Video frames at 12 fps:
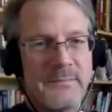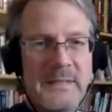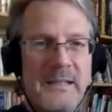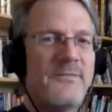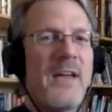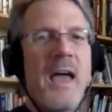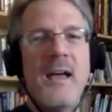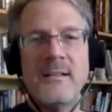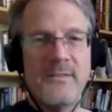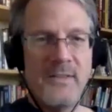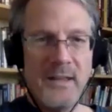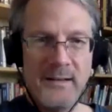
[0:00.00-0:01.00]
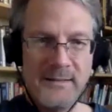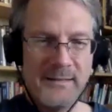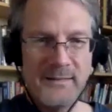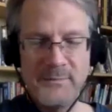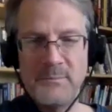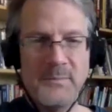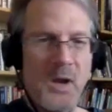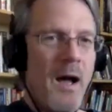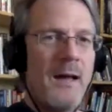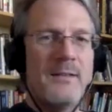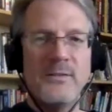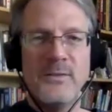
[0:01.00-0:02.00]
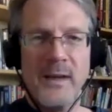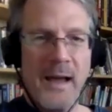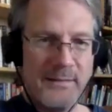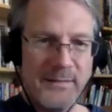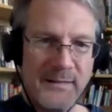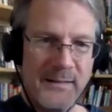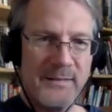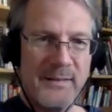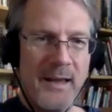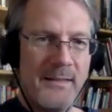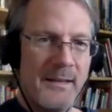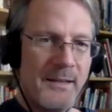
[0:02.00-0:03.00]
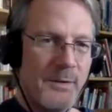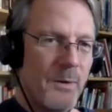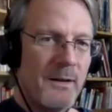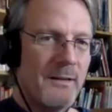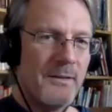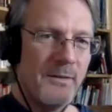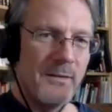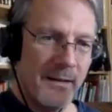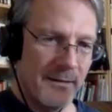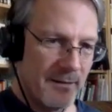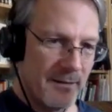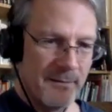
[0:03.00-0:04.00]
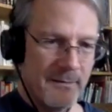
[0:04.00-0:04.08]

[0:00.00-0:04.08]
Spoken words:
event that caused you guys to decide that you want to do this?